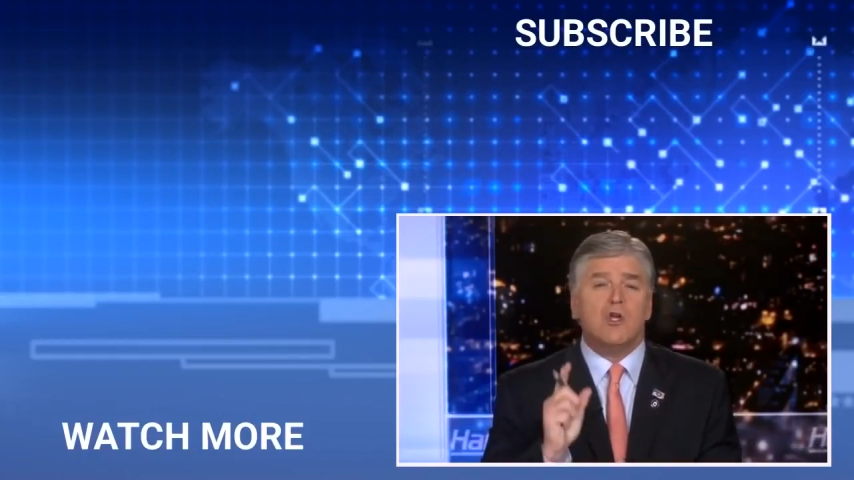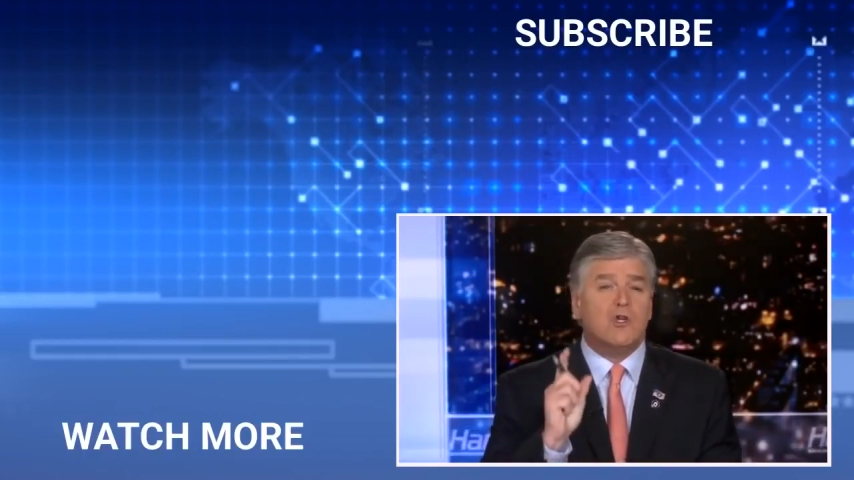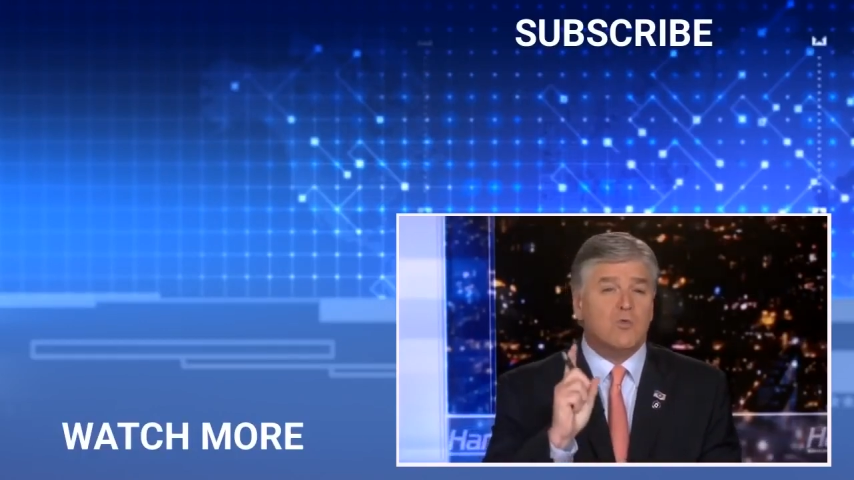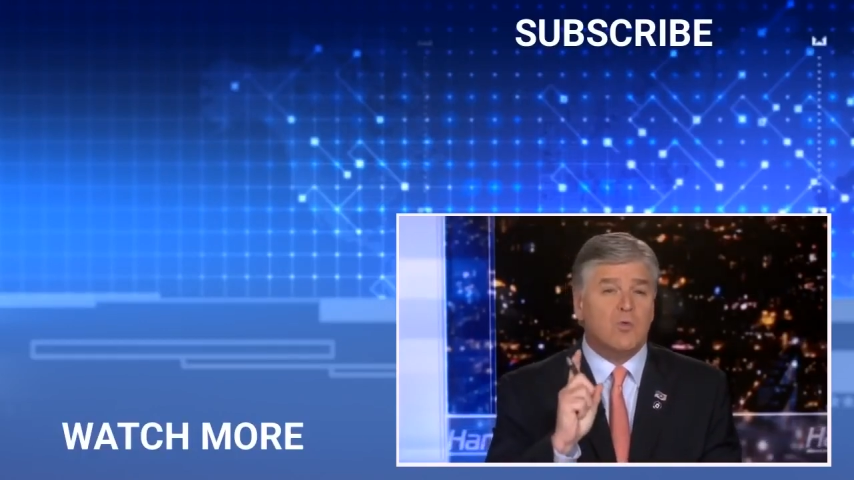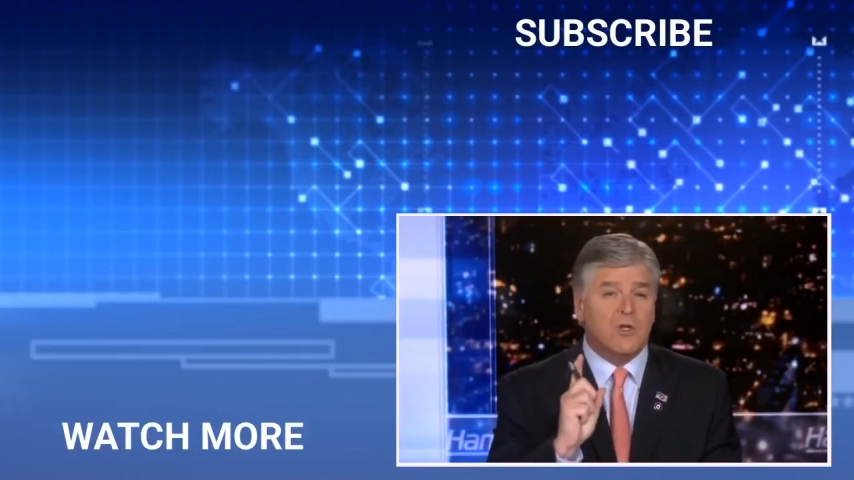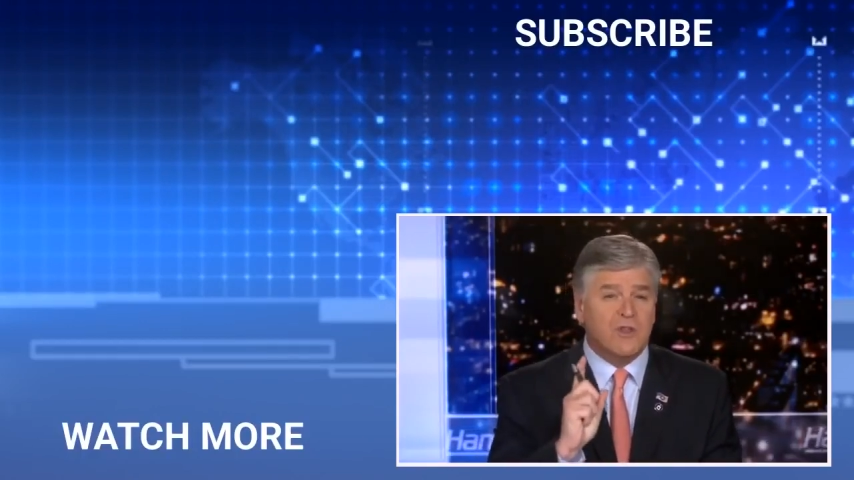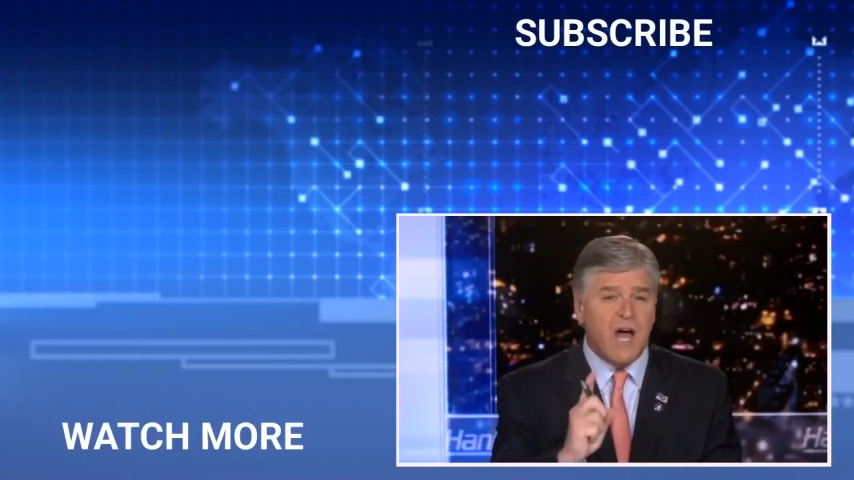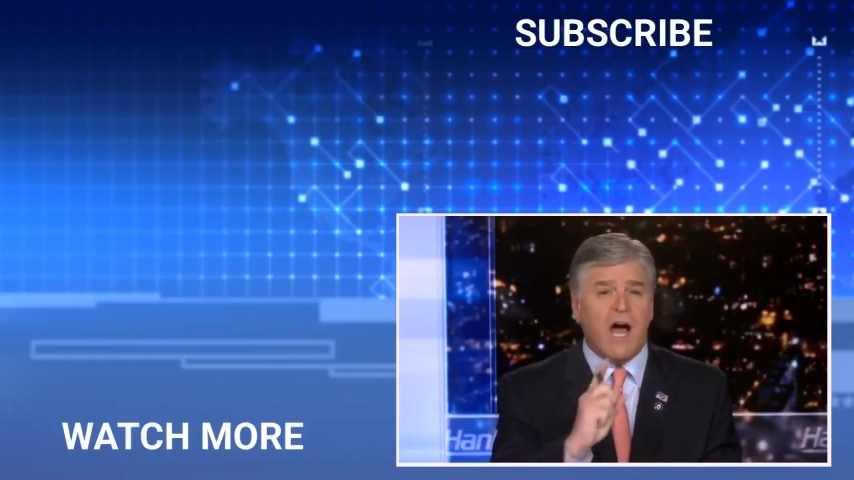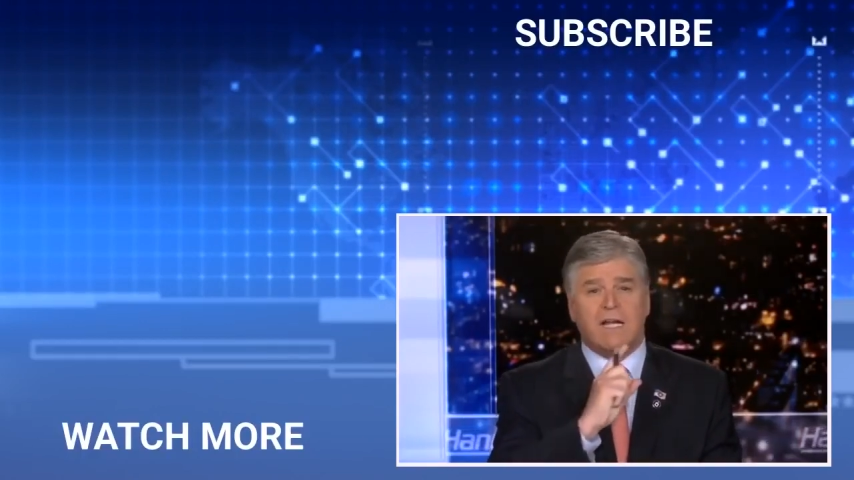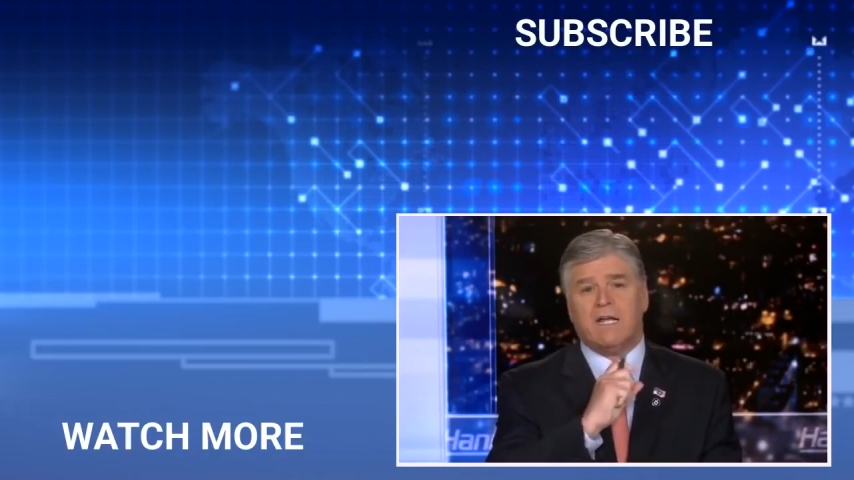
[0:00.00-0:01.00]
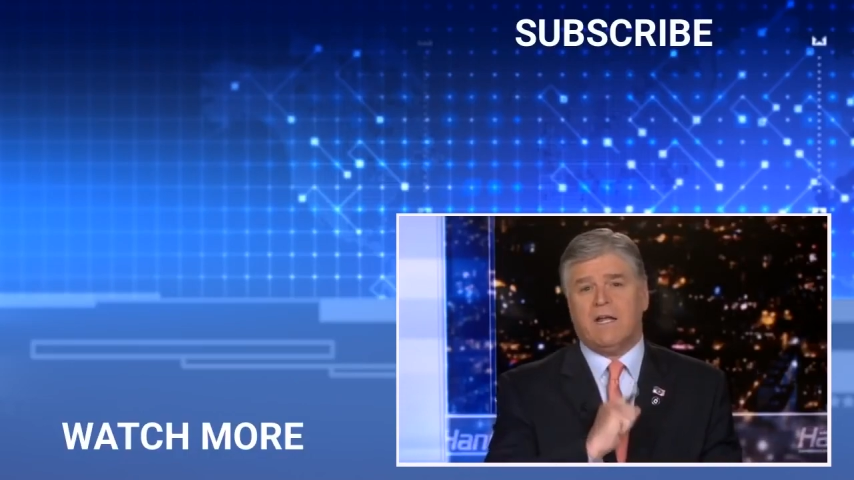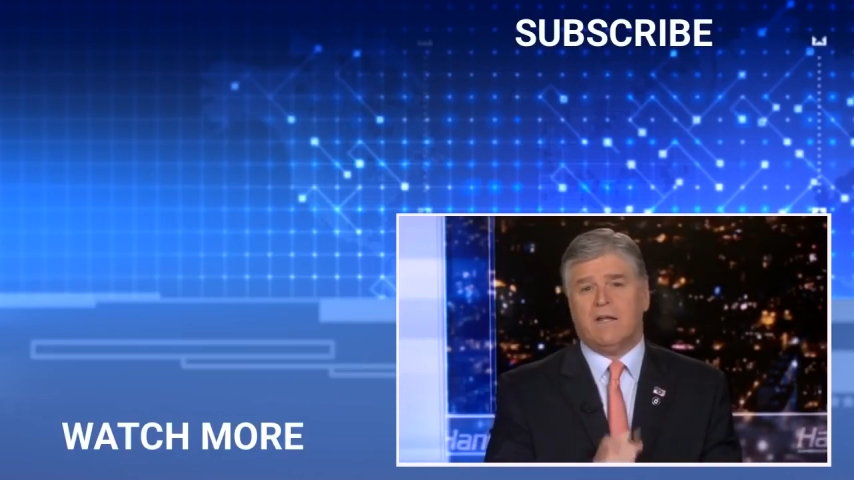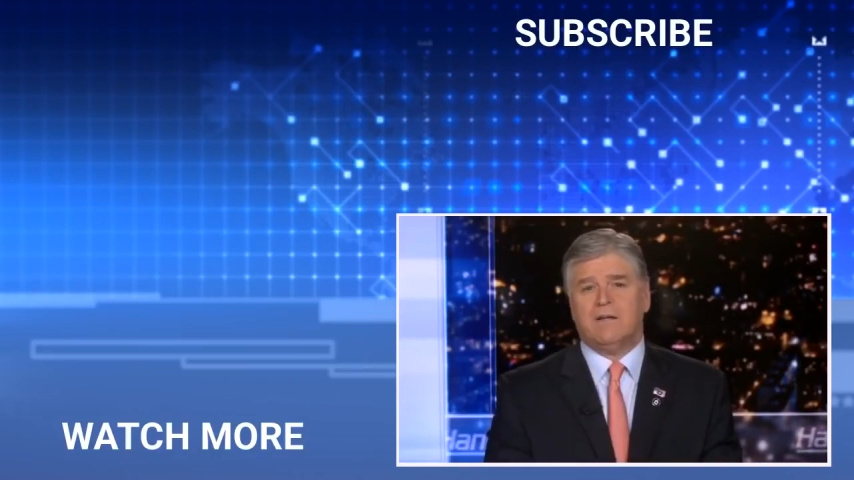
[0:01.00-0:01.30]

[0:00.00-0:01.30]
You will not get